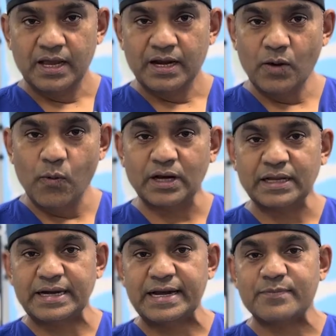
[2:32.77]
Now, what are
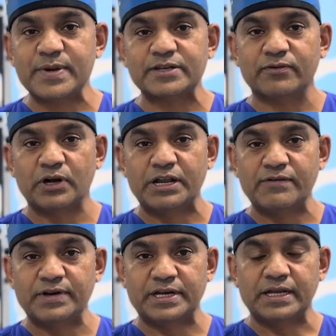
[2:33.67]
the treatments for
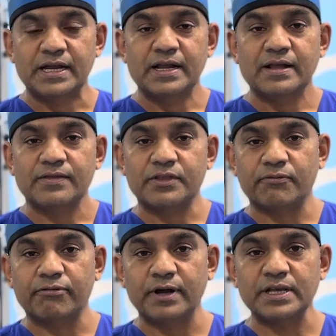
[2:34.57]
DVT? The
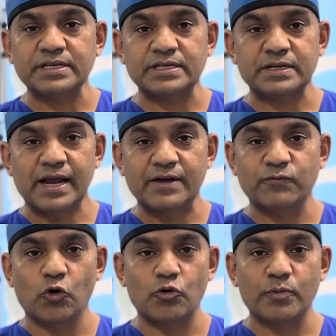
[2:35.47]
first and
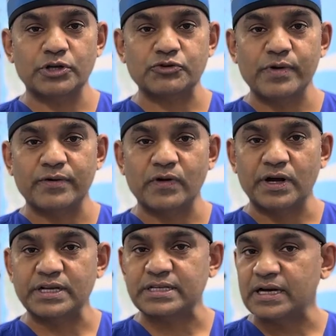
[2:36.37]
foremost, we have to
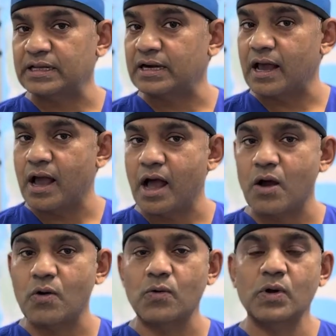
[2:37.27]
understand that
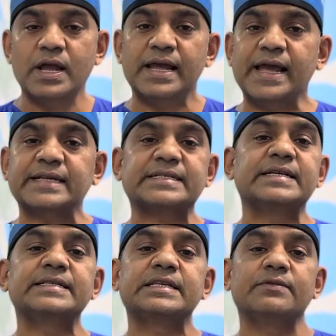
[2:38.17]
how
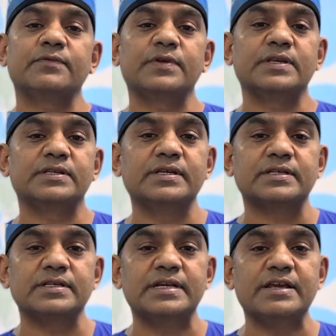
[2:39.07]
extensive is
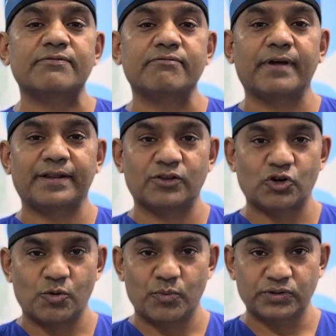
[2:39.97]
this deep vein
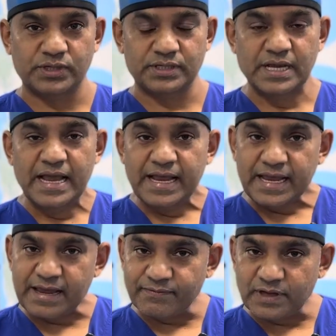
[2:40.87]
thrombosis.
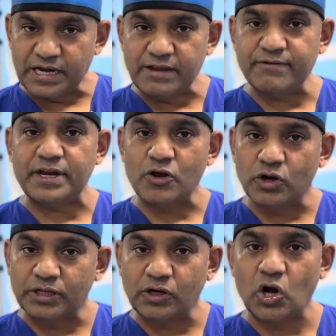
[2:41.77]
If the DVT
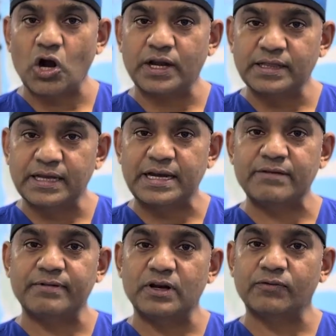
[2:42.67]
or the clot in the deep
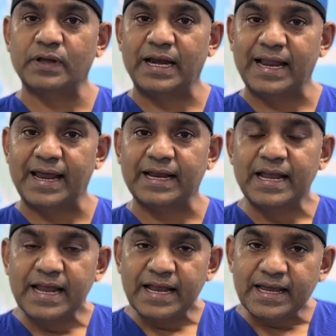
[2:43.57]
vein of the leg
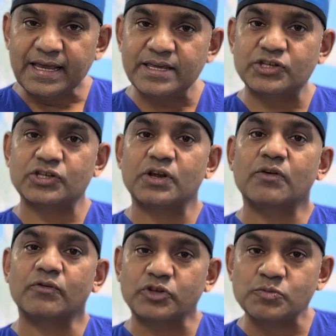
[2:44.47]
is
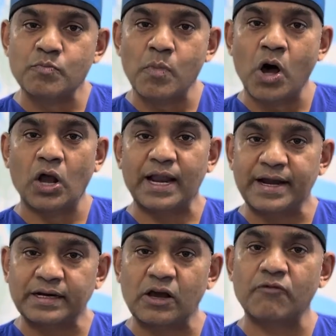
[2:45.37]
small
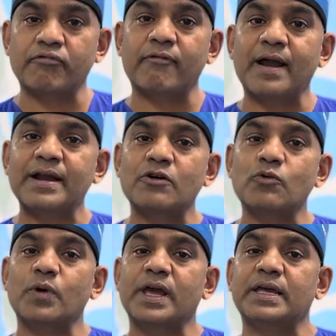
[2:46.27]
and confined
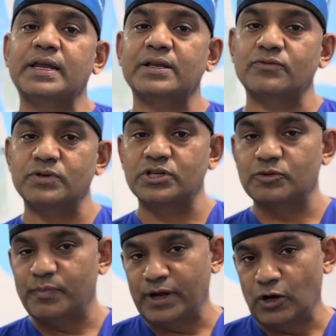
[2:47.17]
to areas which is
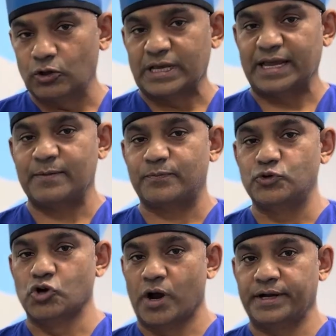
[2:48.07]
below the hip
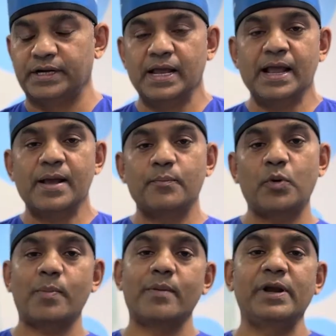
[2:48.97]
joint,
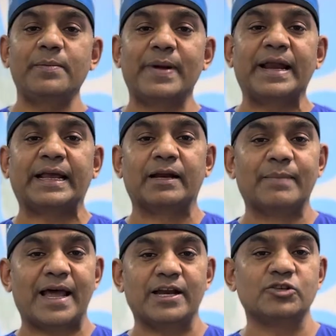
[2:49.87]
probably medical
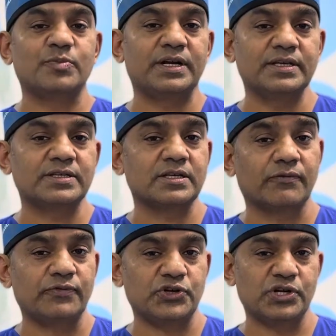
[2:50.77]
management is
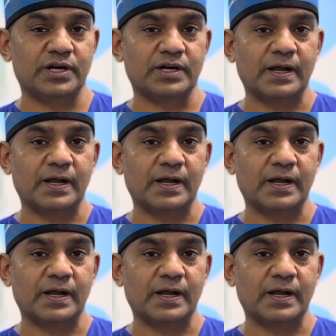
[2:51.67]
sufficient.